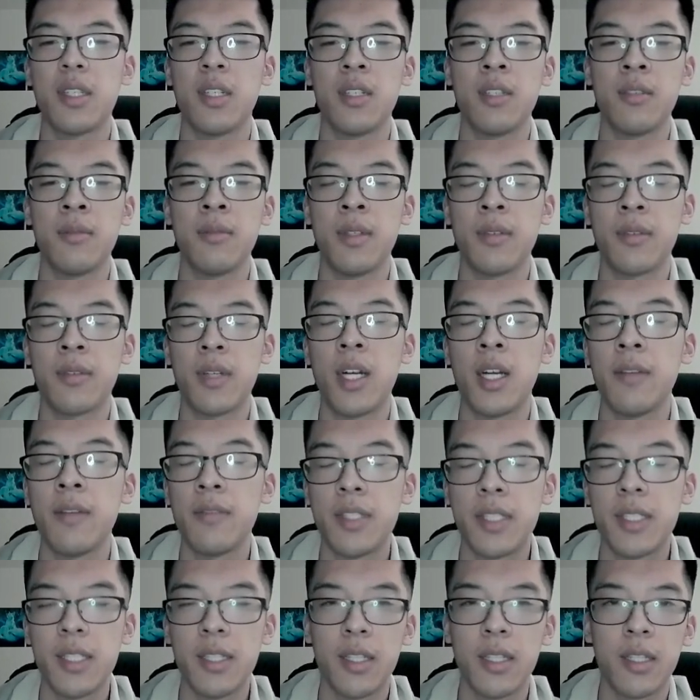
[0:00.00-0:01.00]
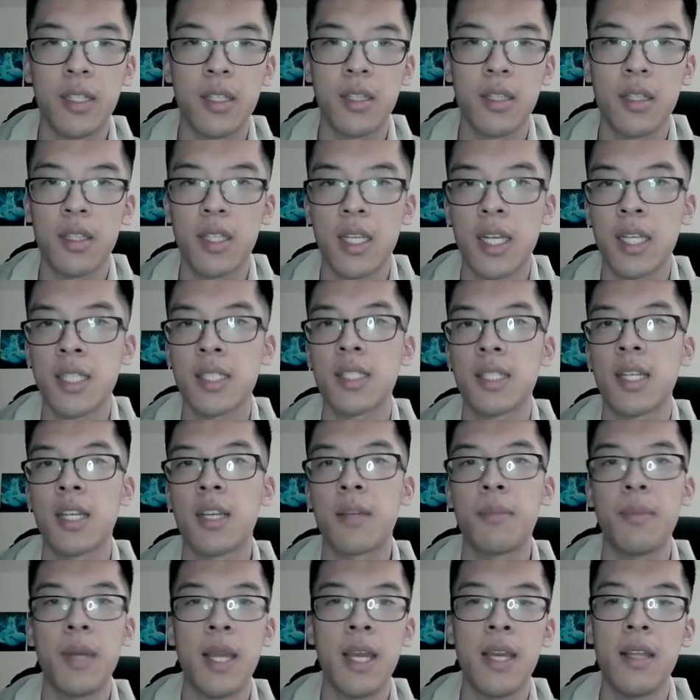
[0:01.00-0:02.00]
Obviously, the decks like
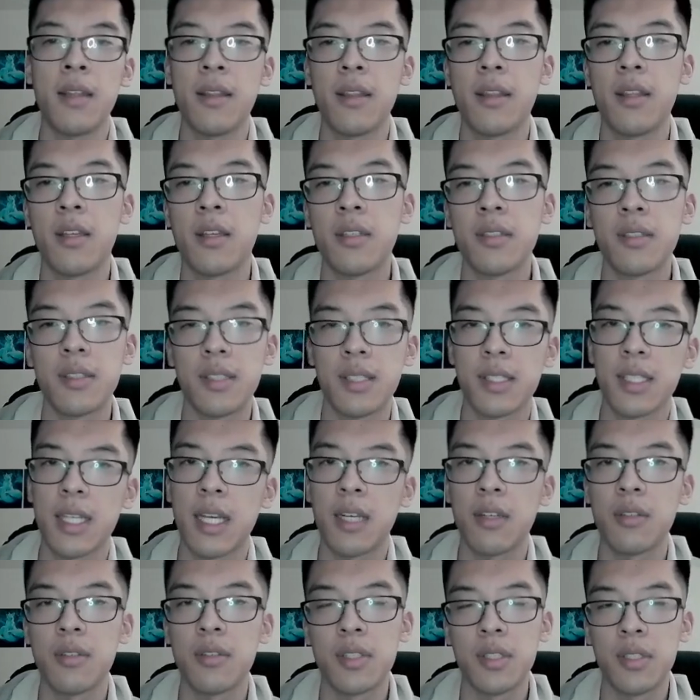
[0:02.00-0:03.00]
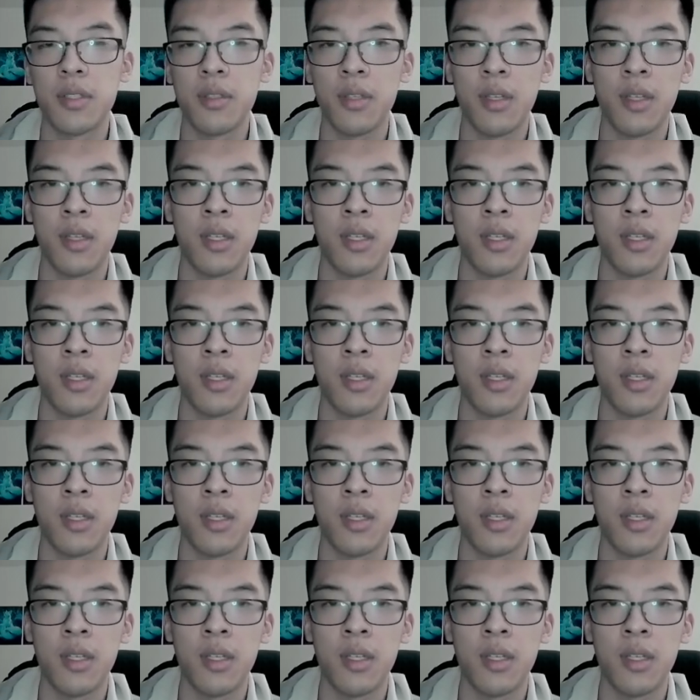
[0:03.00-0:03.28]
Pantheon, Scouts,